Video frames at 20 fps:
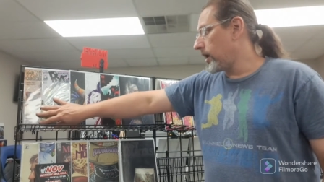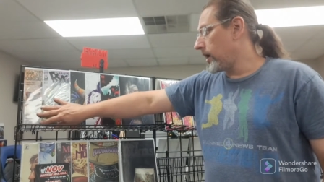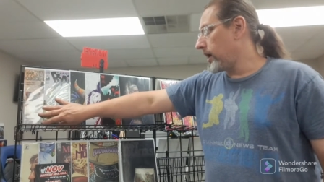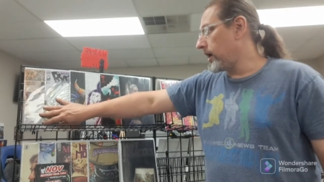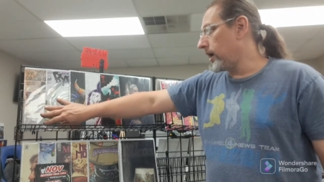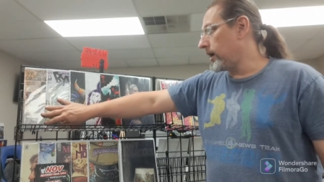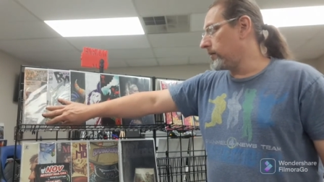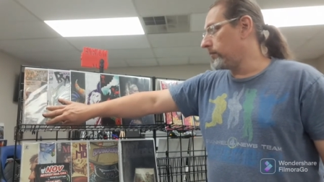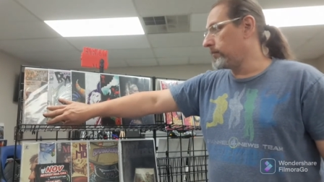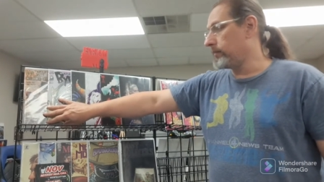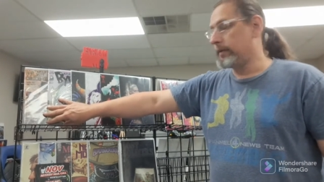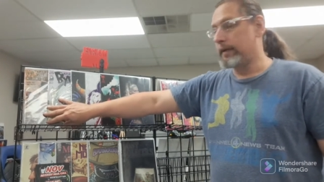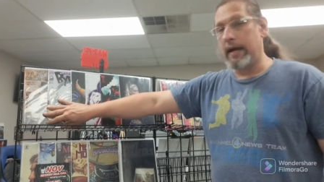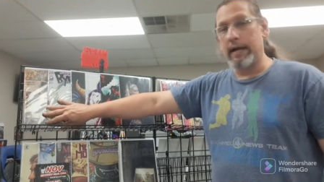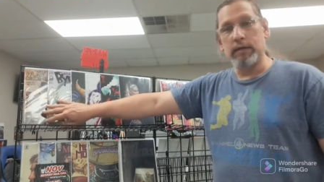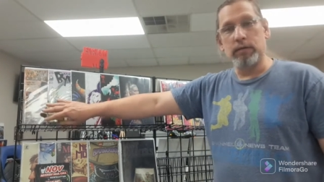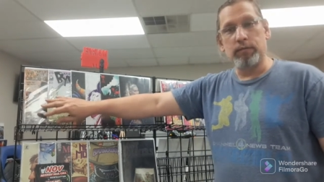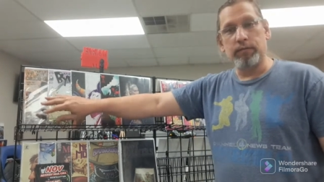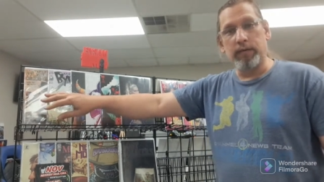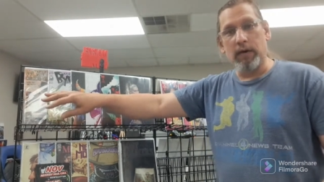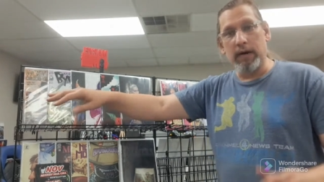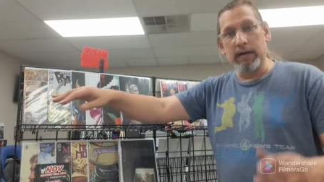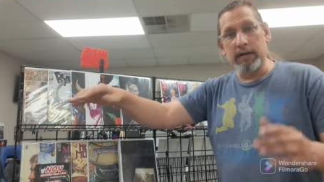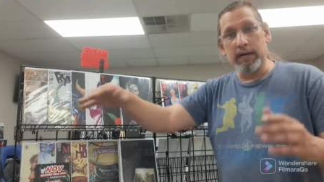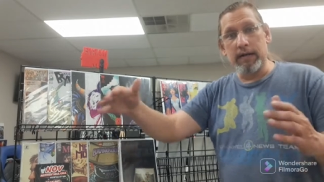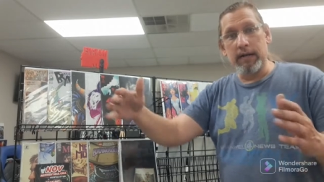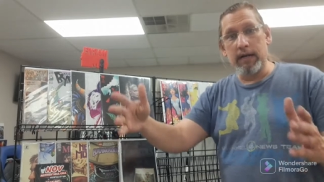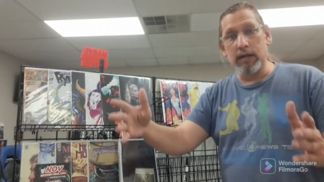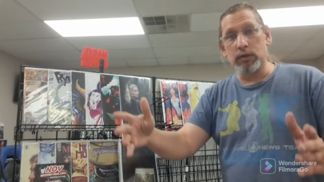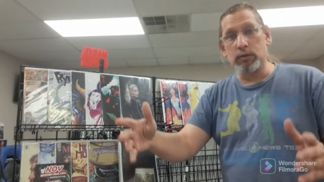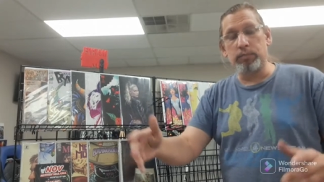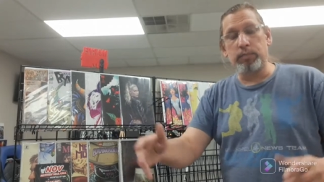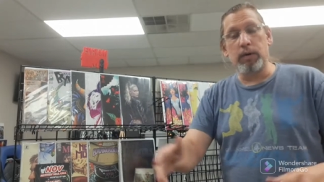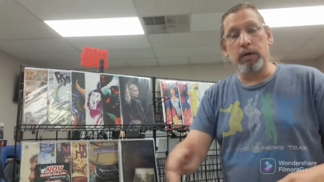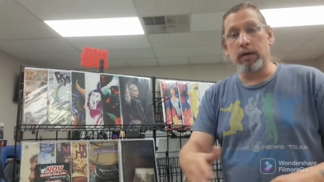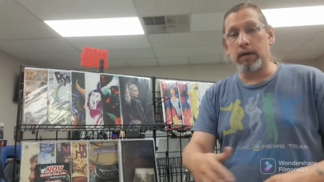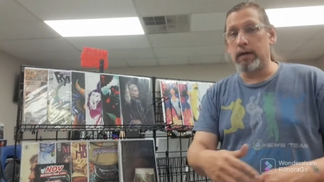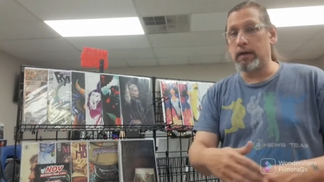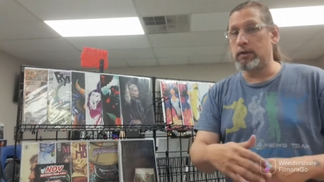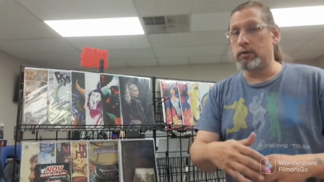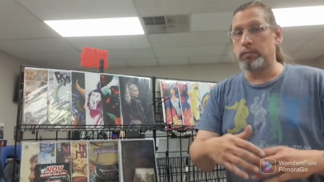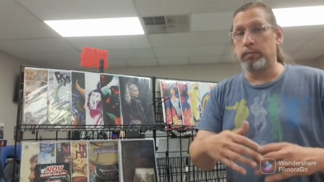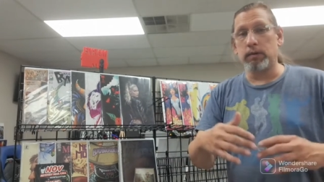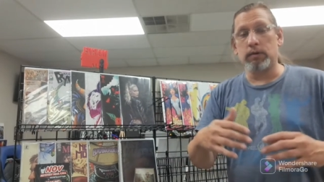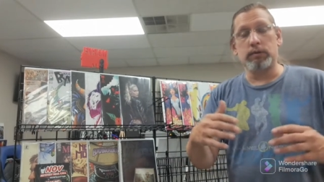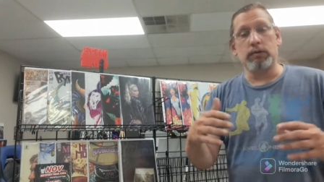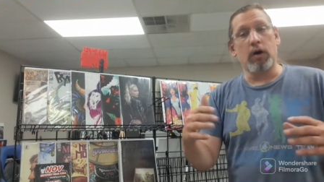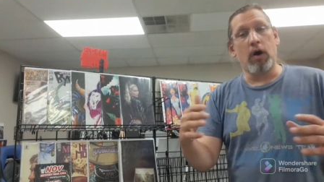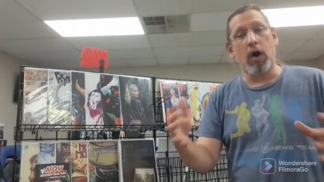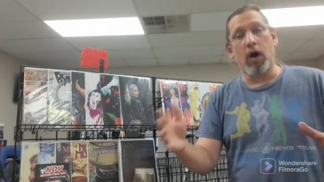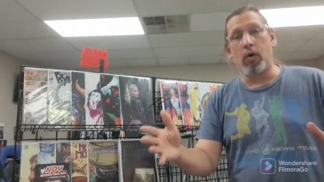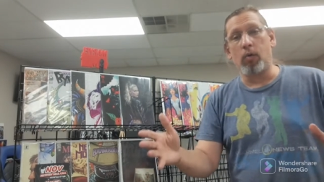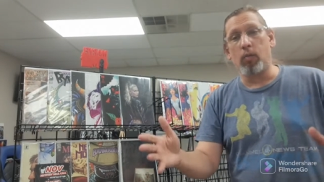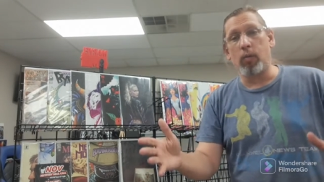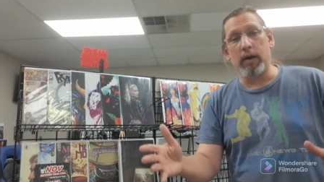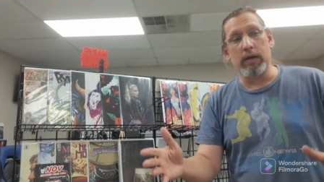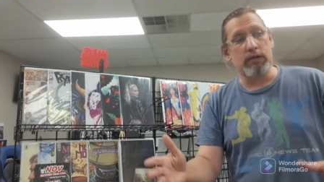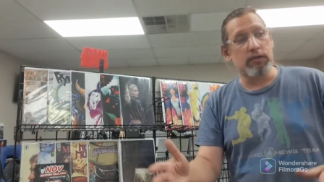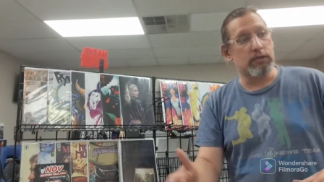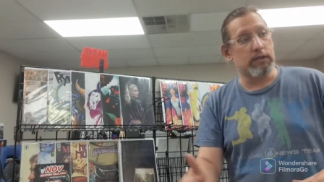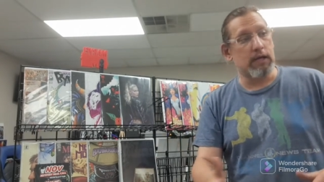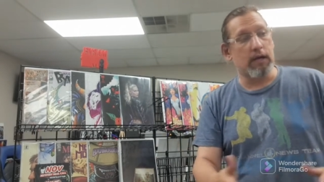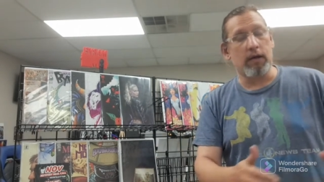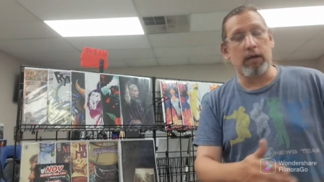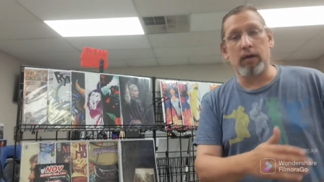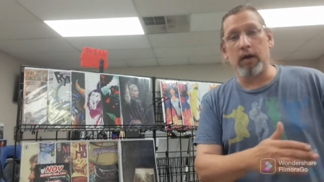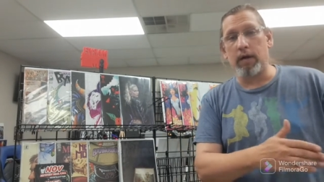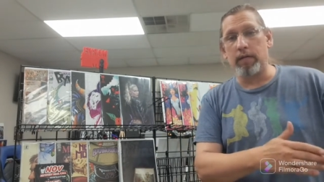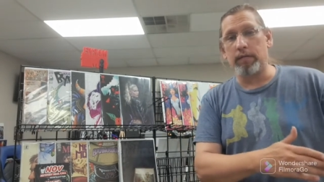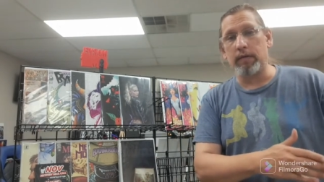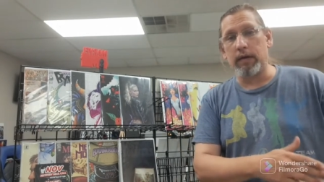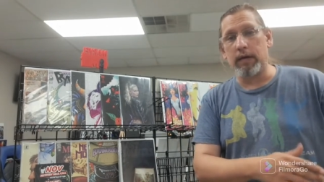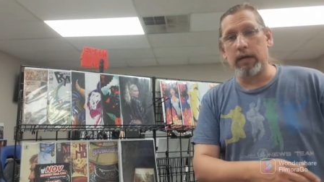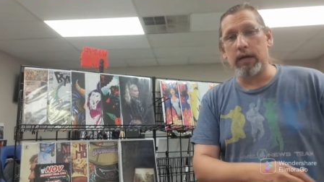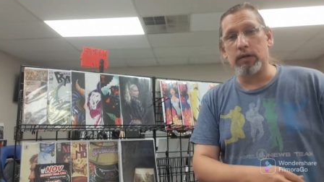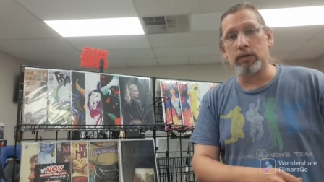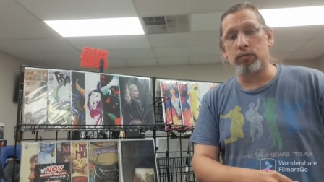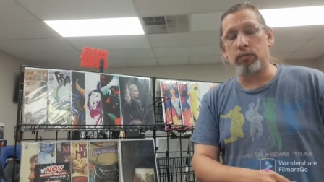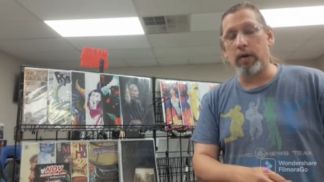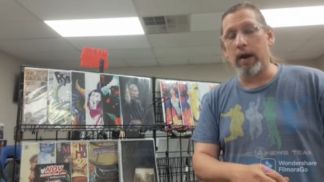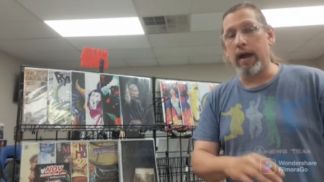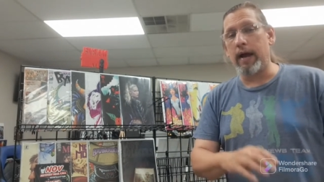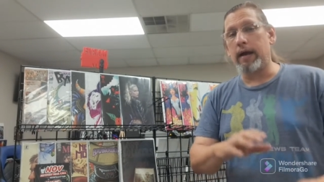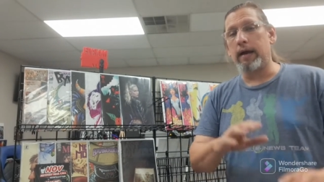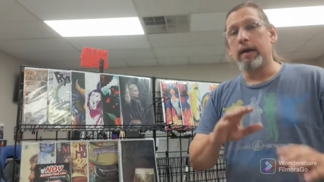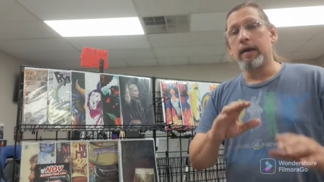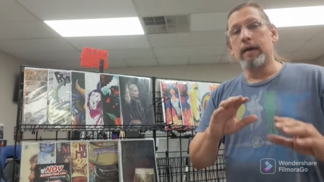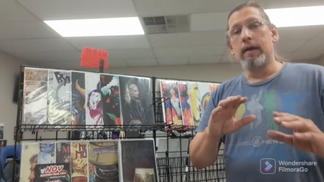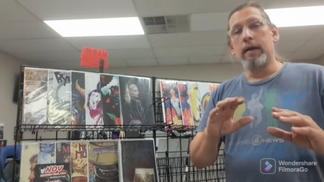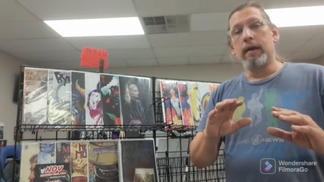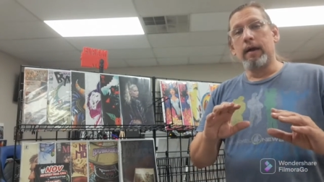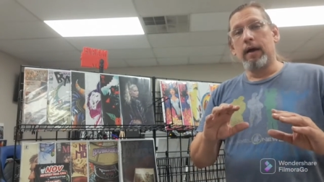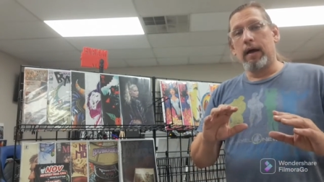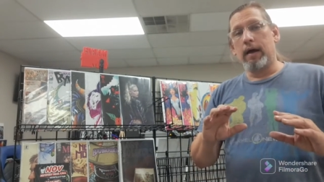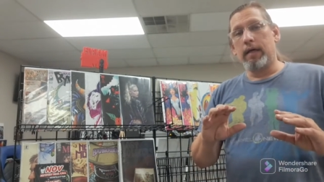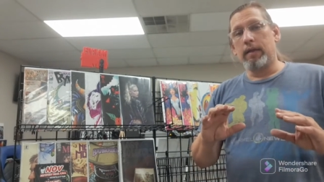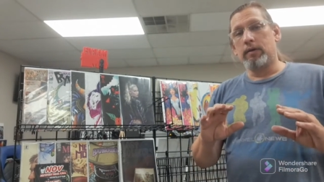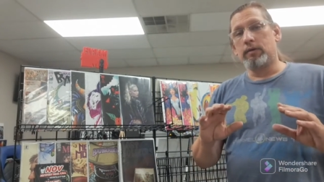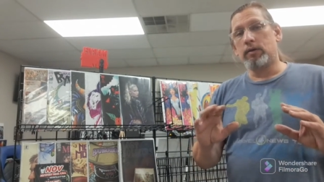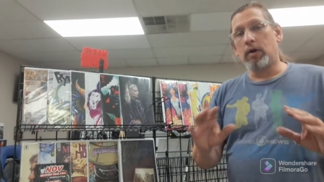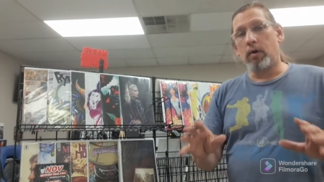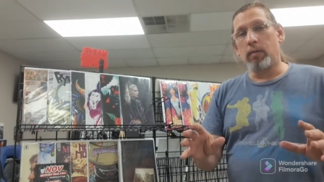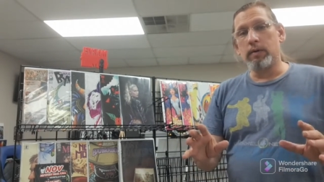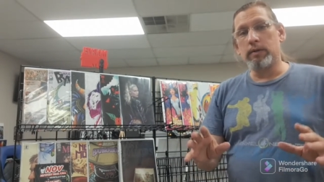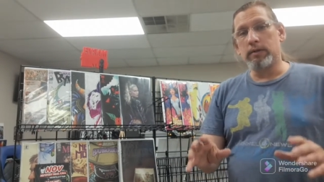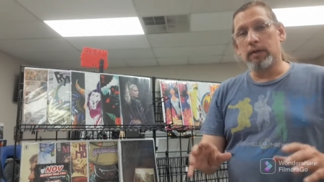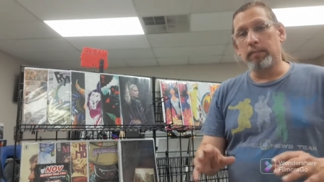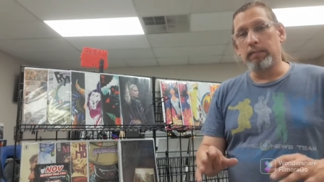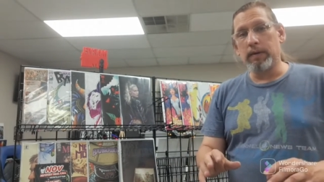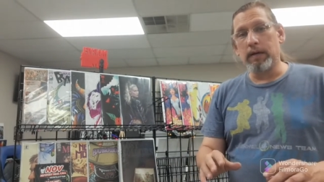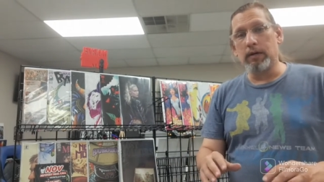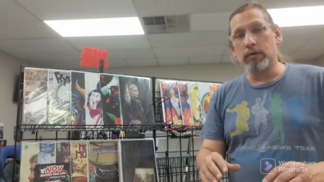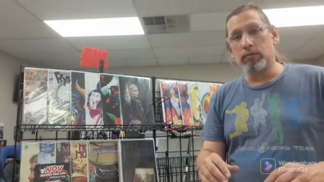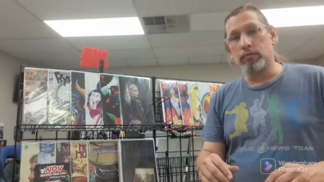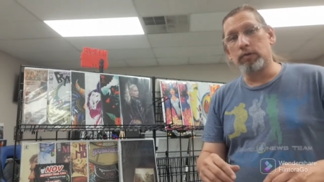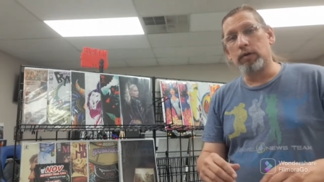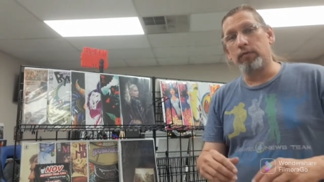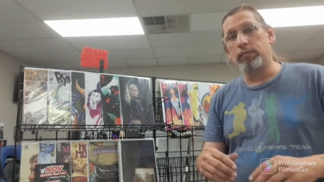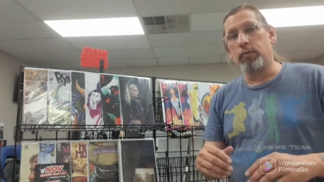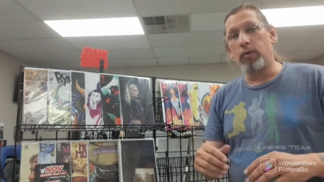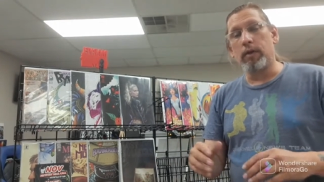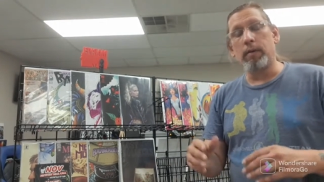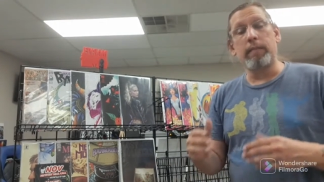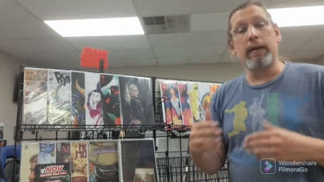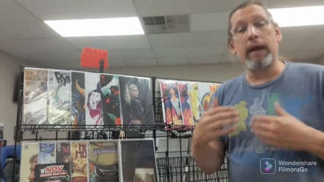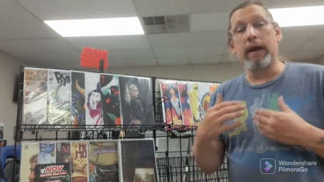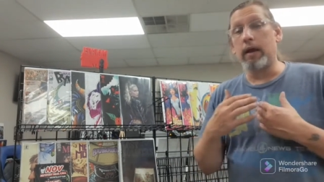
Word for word: Um, nice, fun kids book. Kids books always sell on the kids rack. Uh, there's always something interesting for them,